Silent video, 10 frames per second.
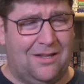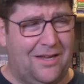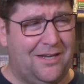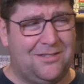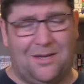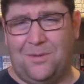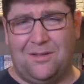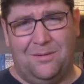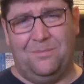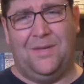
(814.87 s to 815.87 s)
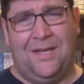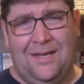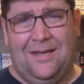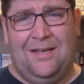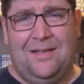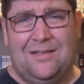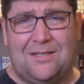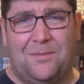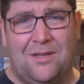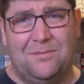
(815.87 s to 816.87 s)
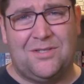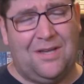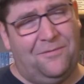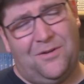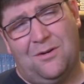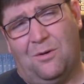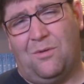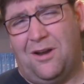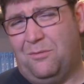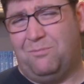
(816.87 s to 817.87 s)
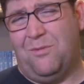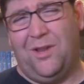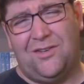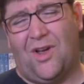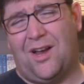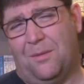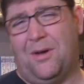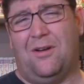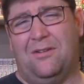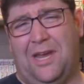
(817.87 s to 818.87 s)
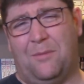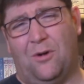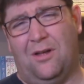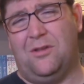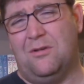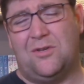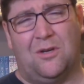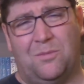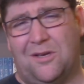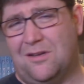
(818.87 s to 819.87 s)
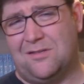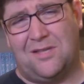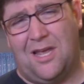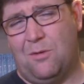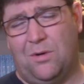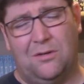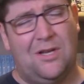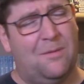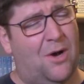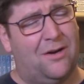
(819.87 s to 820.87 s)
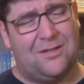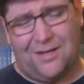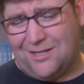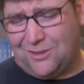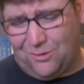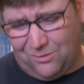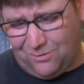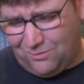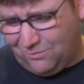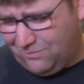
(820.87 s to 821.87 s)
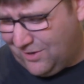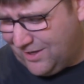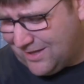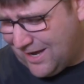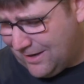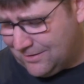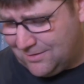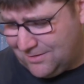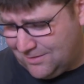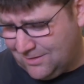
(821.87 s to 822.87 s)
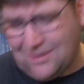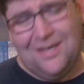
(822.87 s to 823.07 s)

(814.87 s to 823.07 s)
Like some of them stuff you don't want to really talk about on camera on YouTube, because they will demonetize you like that.